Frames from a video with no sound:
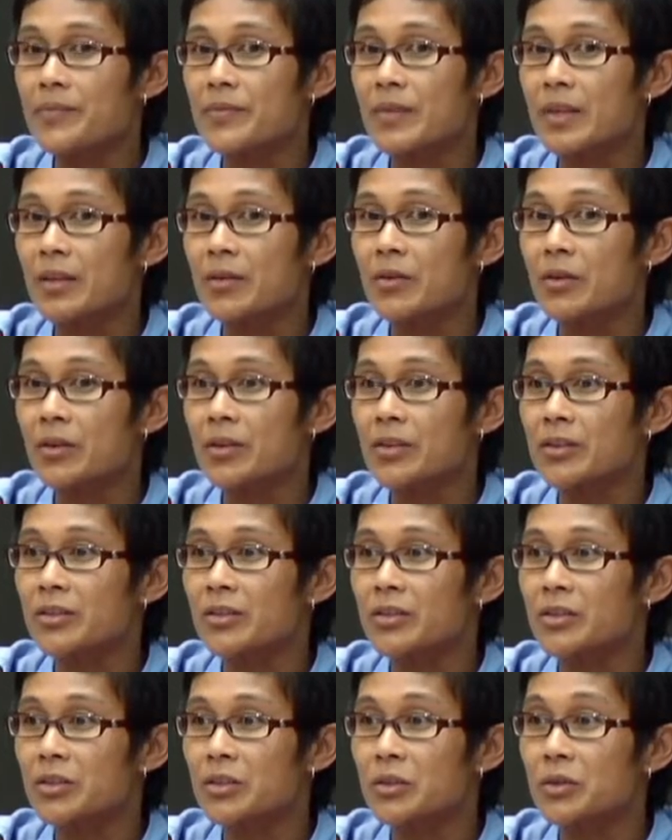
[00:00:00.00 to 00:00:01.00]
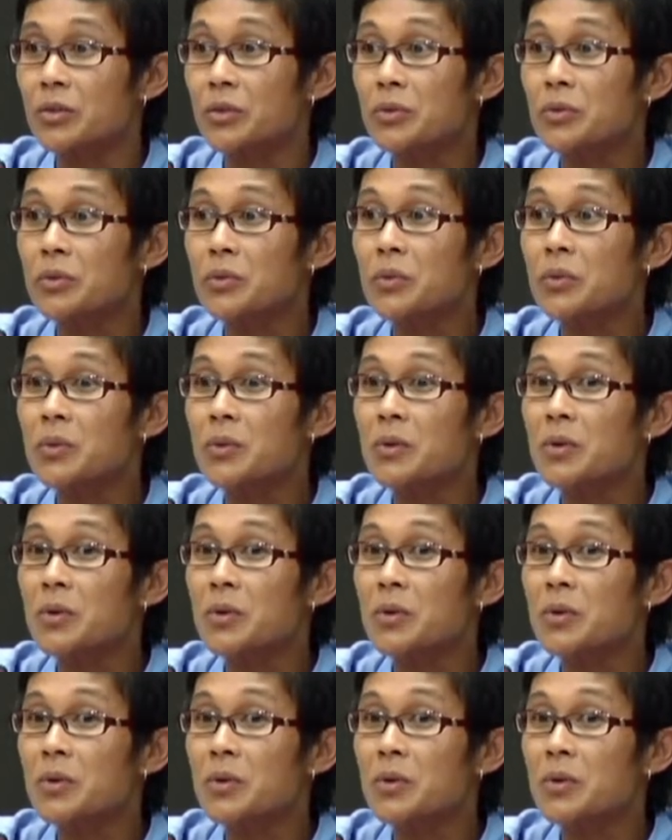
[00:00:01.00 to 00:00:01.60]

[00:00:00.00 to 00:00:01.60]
in order to